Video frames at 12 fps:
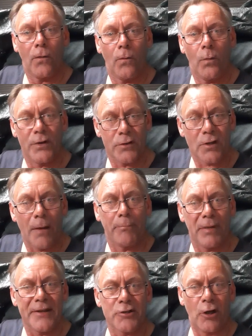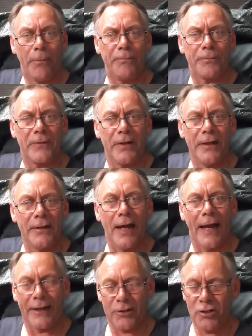with some pleasure. It
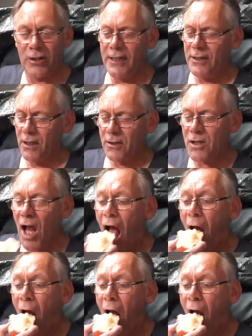actually does.